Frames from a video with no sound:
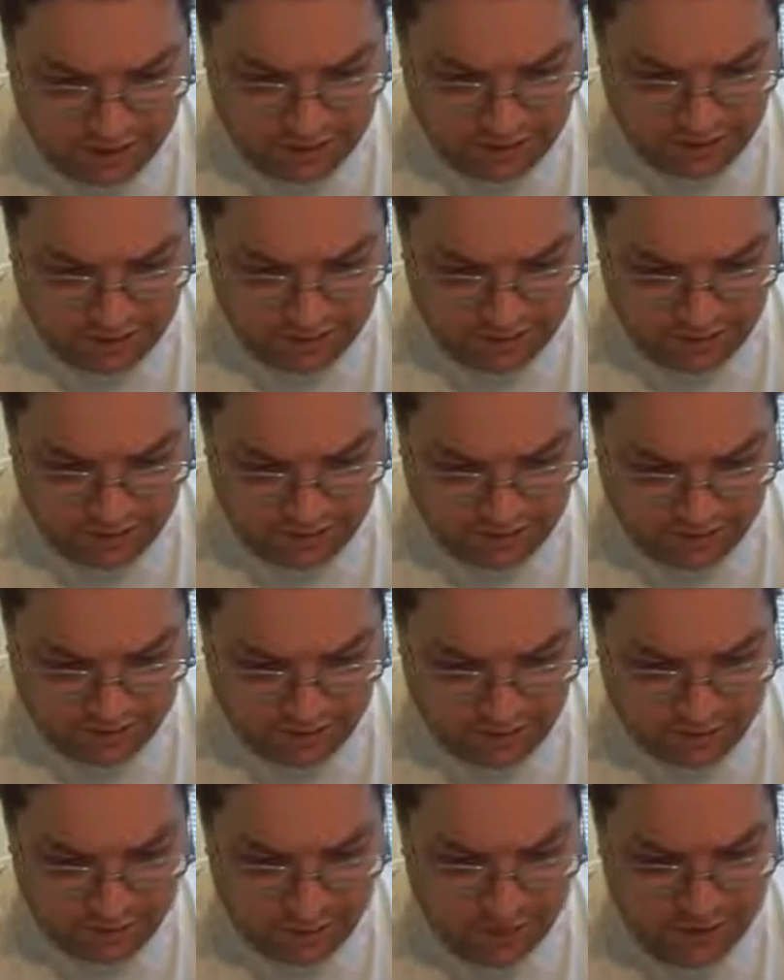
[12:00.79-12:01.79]
they said, uh,
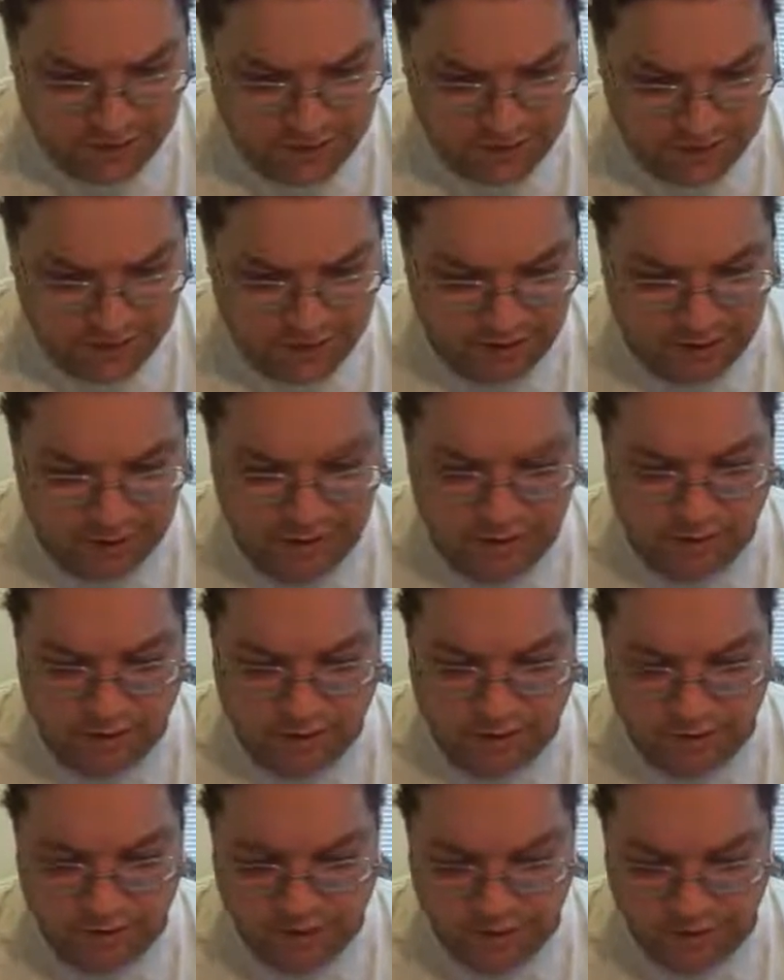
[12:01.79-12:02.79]
for the price, you get the best
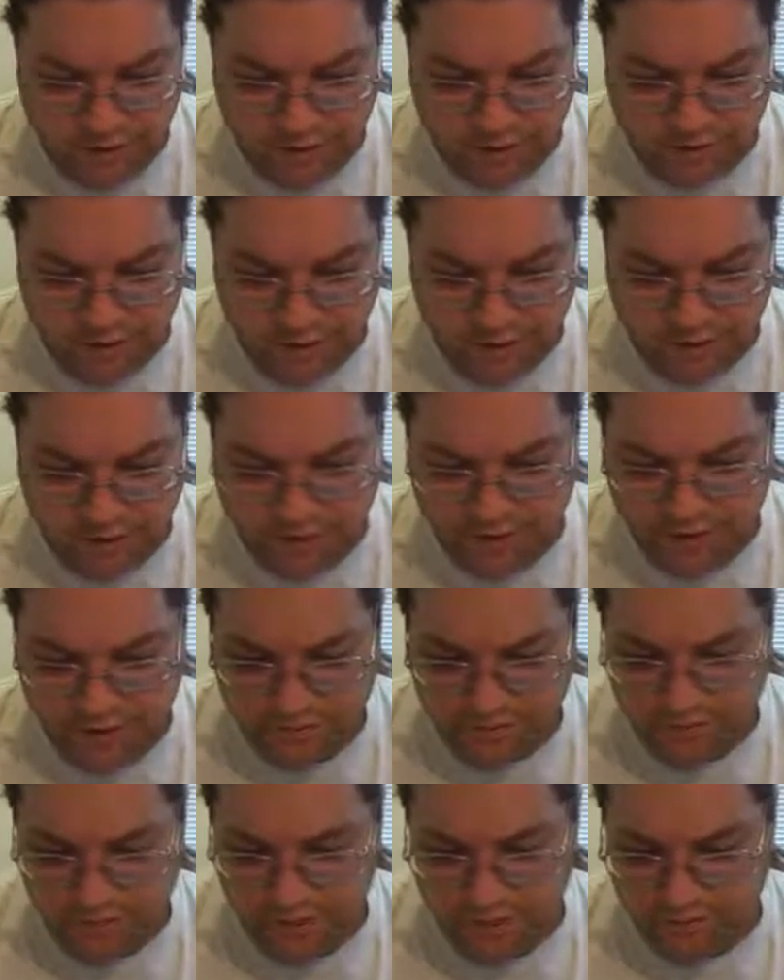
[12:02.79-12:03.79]
quality digital music
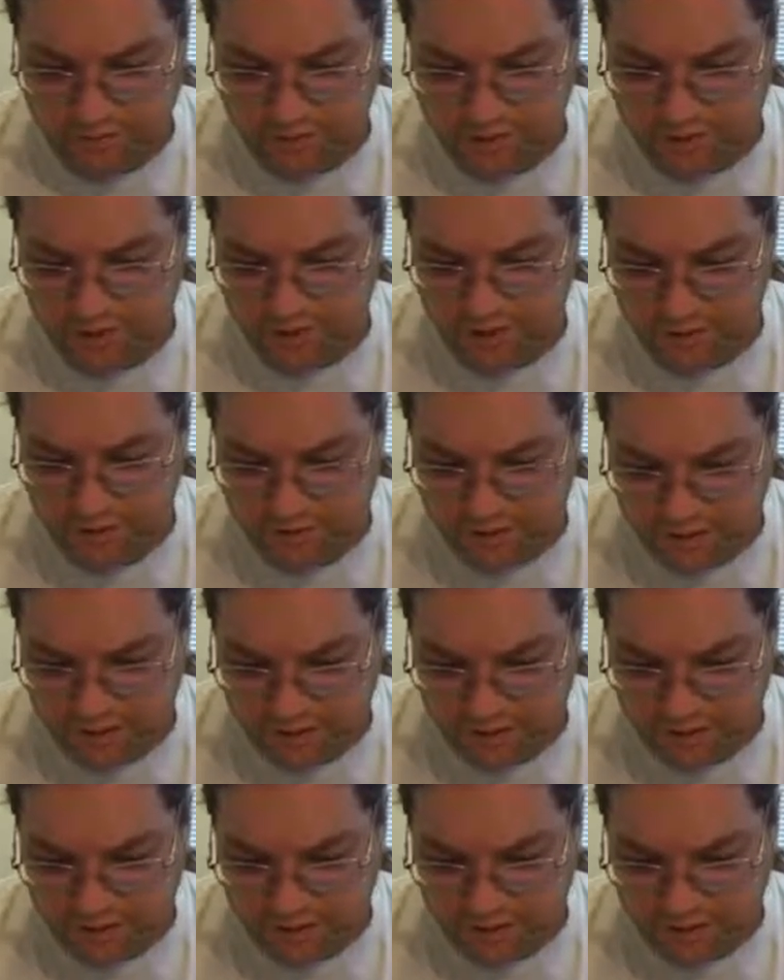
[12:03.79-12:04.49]
available anywhere.